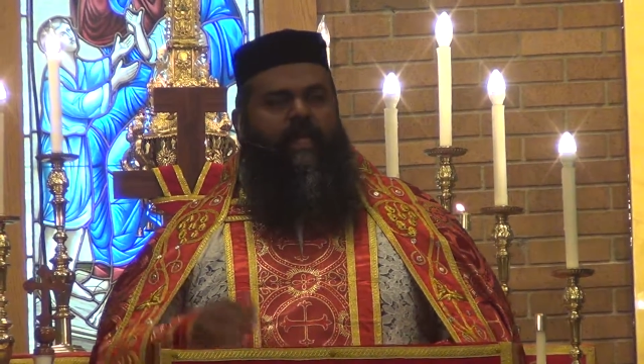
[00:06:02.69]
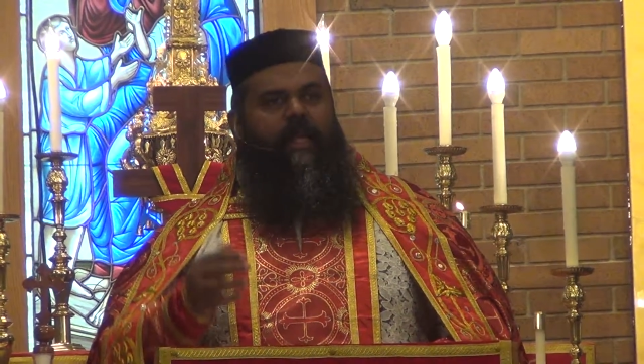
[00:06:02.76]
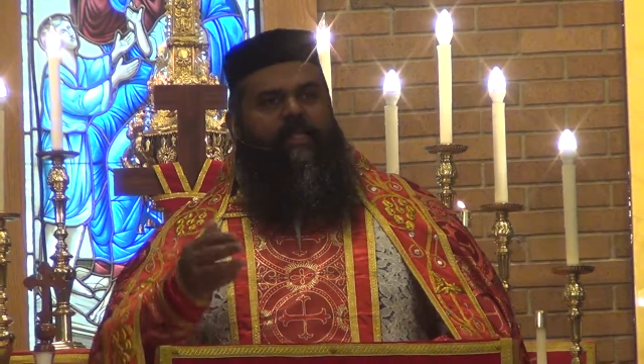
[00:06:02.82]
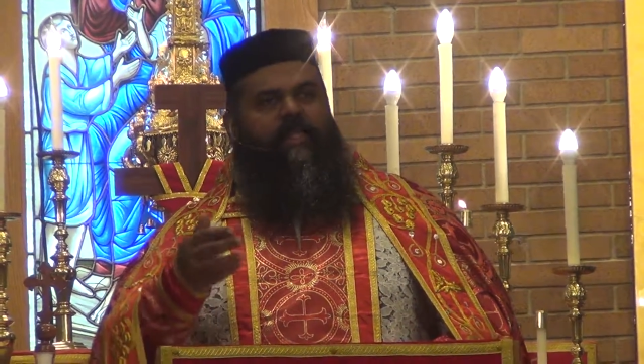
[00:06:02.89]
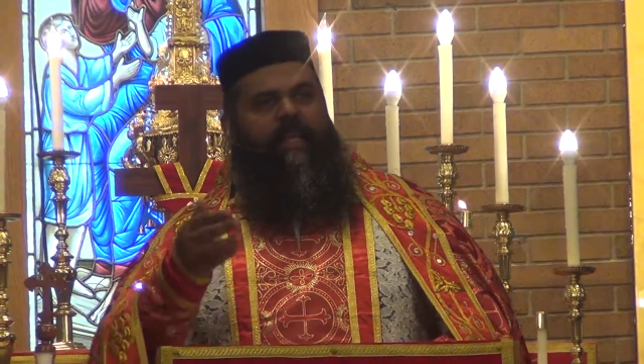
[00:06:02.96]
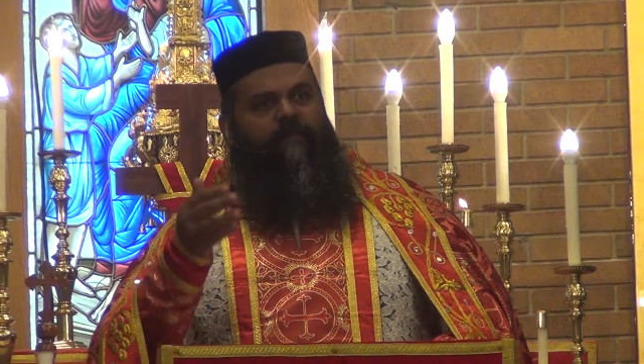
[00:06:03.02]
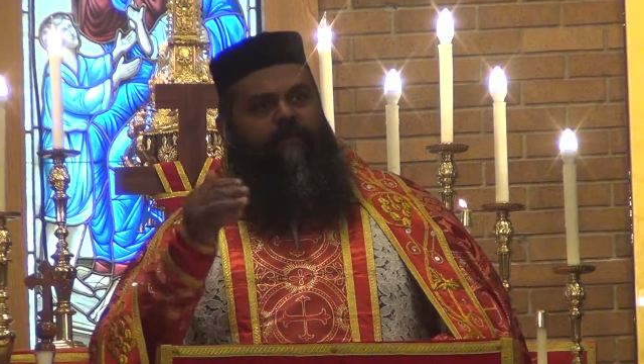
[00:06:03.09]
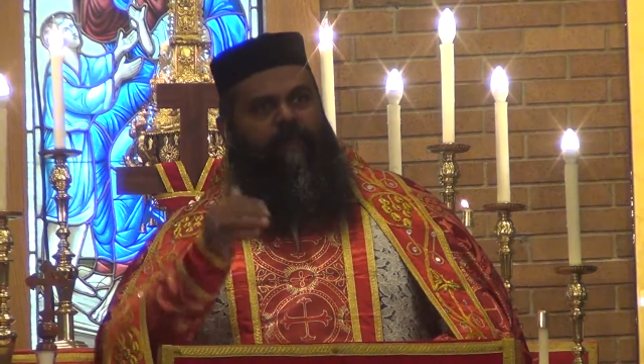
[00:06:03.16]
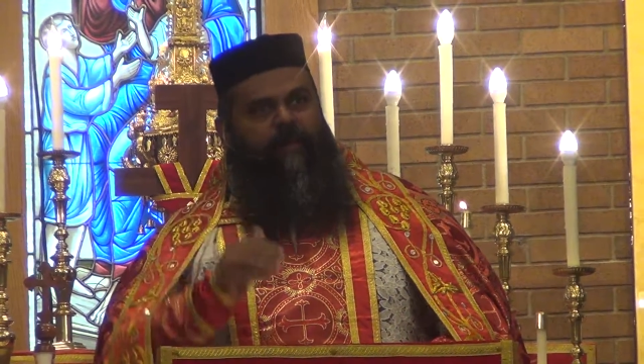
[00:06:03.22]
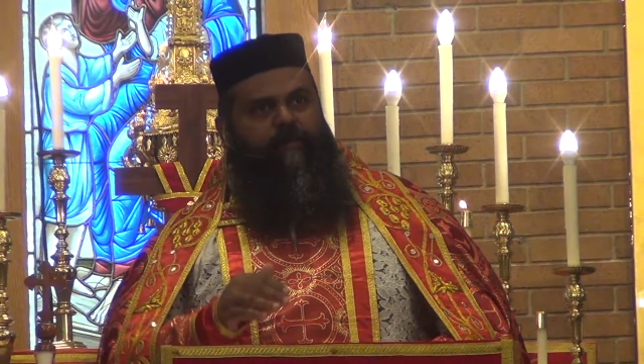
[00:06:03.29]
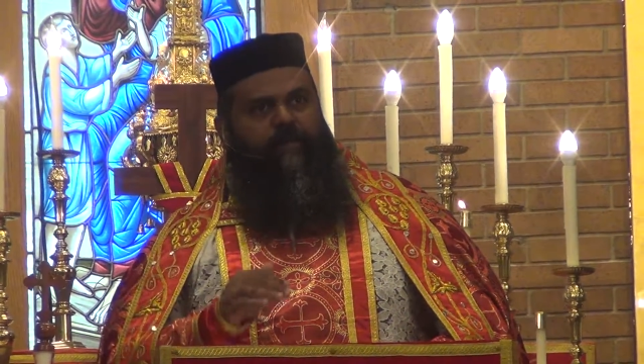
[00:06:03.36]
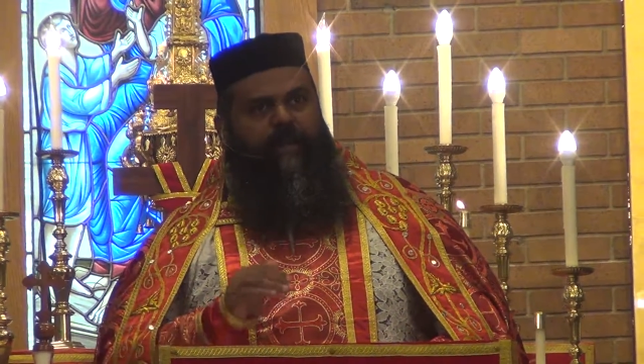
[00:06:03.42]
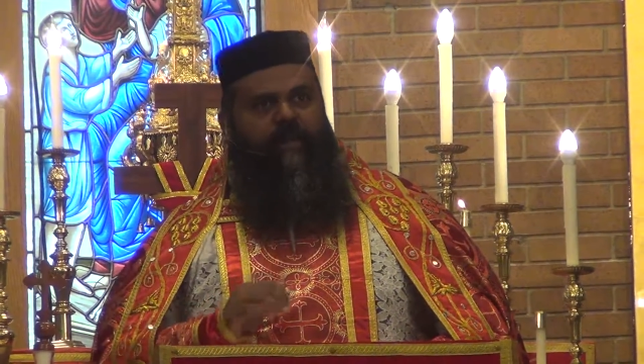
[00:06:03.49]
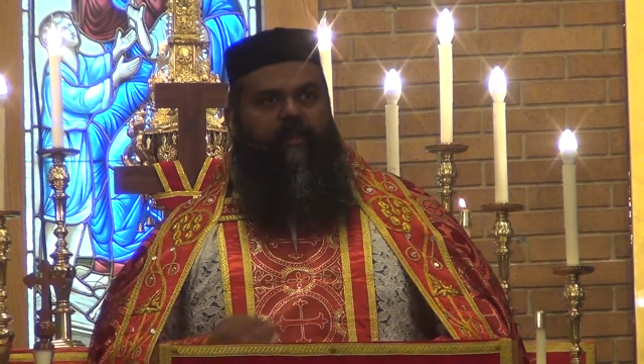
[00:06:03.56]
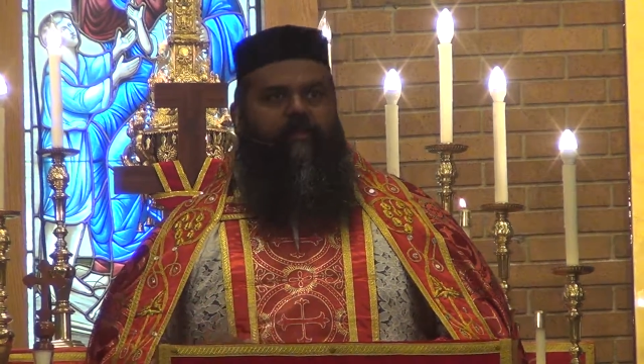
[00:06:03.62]
Let's kind of
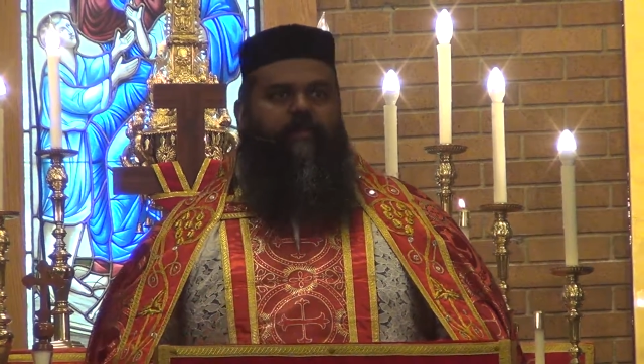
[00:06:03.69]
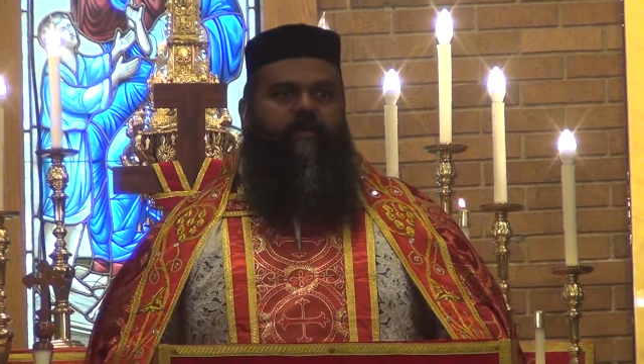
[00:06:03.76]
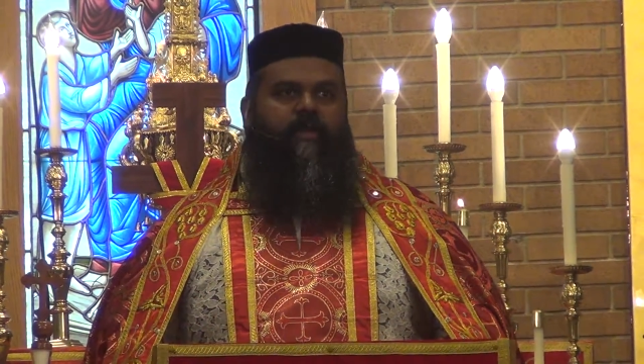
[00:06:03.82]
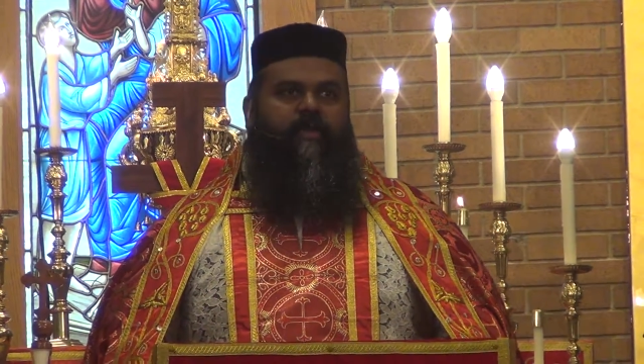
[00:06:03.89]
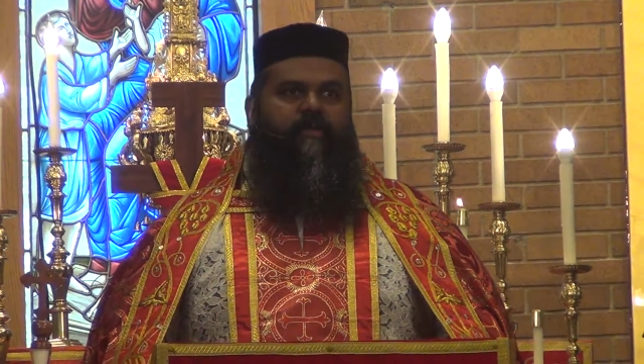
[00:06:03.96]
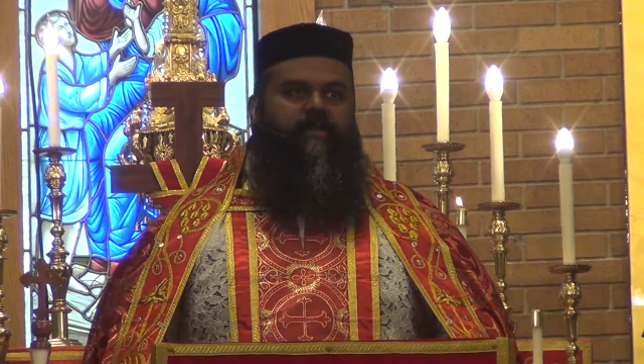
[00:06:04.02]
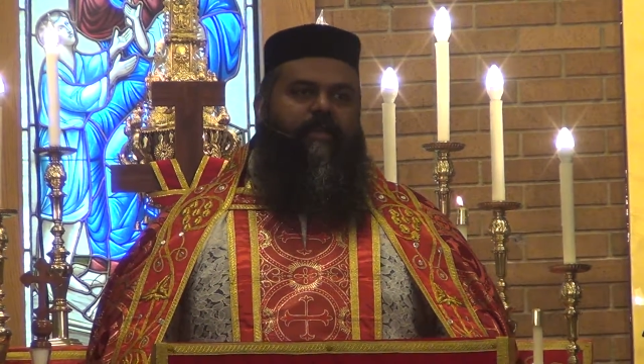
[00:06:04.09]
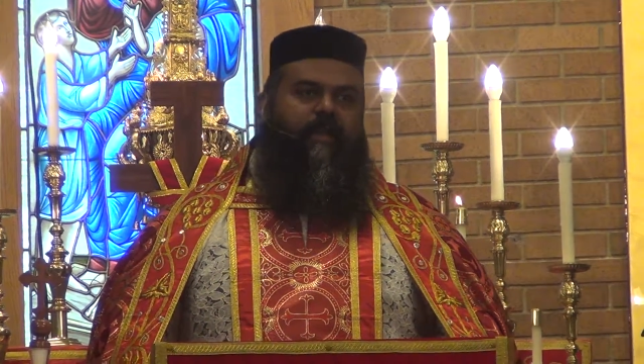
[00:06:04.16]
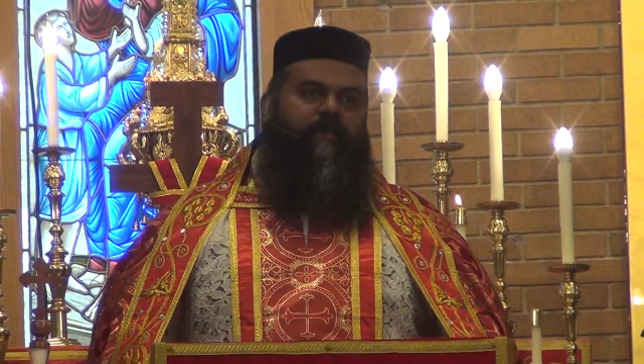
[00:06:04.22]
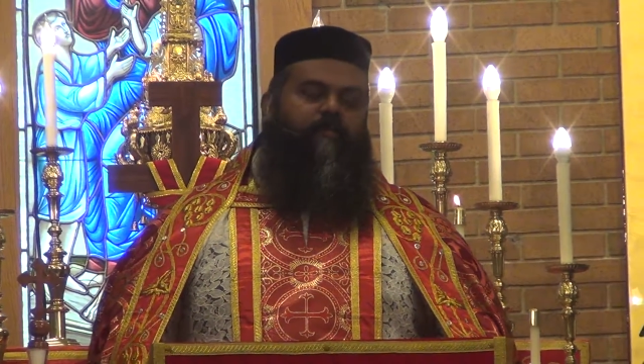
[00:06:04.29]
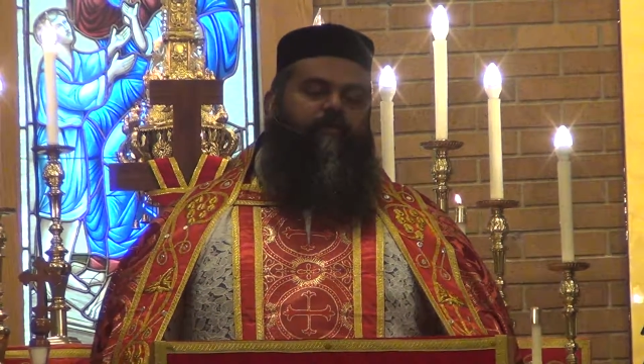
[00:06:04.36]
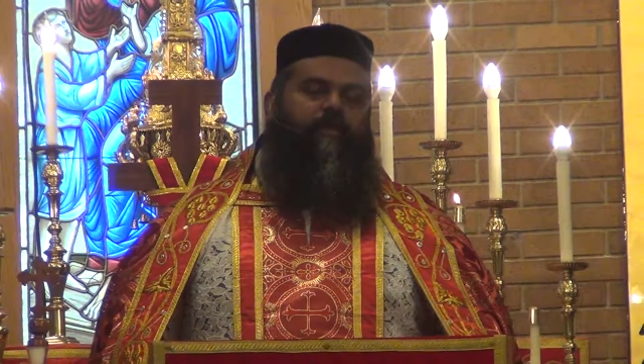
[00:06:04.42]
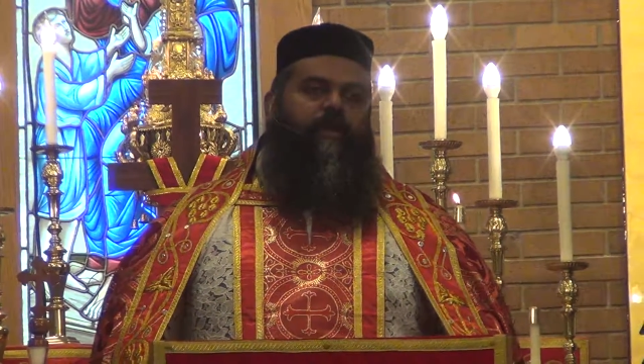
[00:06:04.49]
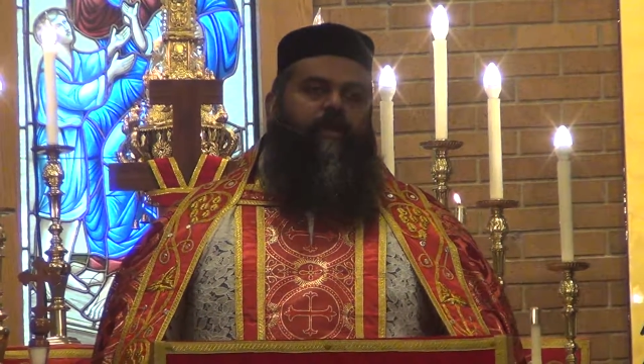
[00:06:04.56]
flip that a little bit on the other side.